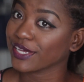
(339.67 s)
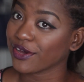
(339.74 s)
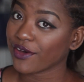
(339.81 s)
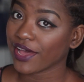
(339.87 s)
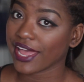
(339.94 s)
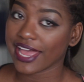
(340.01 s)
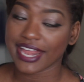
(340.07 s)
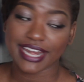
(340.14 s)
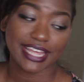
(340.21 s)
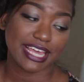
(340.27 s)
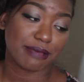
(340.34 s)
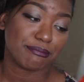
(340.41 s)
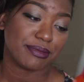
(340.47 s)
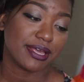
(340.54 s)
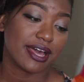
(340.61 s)
Go ahead and
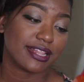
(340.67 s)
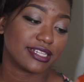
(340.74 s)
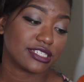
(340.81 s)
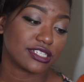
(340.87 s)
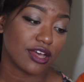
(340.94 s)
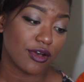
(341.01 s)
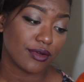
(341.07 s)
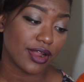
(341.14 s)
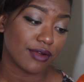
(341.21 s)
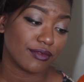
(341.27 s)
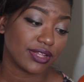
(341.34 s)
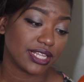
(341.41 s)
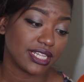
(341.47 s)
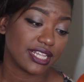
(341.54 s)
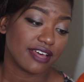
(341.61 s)
get Beyond the Zone. I
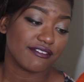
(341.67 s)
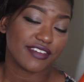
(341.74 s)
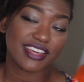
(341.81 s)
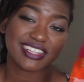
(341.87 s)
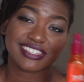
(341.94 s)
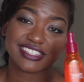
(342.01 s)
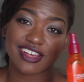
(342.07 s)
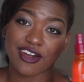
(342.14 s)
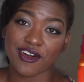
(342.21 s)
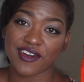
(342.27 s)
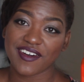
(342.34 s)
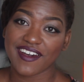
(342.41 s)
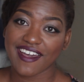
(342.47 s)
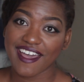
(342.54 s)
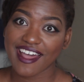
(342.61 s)
really love it.
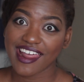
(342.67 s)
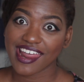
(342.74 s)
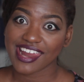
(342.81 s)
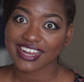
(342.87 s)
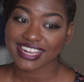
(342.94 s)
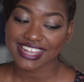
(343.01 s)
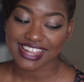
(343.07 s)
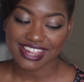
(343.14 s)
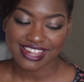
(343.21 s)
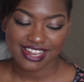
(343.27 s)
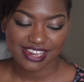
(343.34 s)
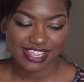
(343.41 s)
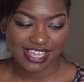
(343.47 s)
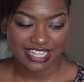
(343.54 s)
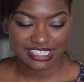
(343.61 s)
So
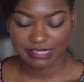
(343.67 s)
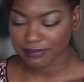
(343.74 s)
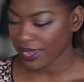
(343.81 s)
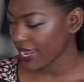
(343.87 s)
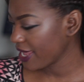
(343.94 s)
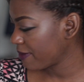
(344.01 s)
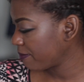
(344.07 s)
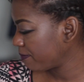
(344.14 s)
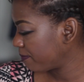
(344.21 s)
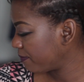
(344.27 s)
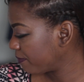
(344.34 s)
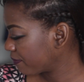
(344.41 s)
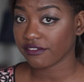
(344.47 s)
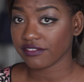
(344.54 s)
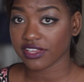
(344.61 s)
yes, ma'am.
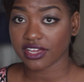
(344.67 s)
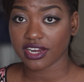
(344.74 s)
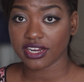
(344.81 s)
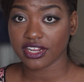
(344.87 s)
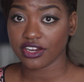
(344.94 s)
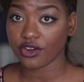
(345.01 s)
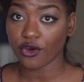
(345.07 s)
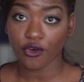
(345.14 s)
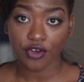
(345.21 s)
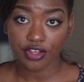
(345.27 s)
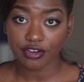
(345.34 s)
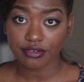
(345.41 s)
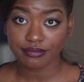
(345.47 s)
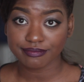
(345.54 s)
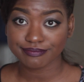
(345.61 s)
Definitely gonna need an
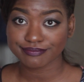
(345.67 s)
oil.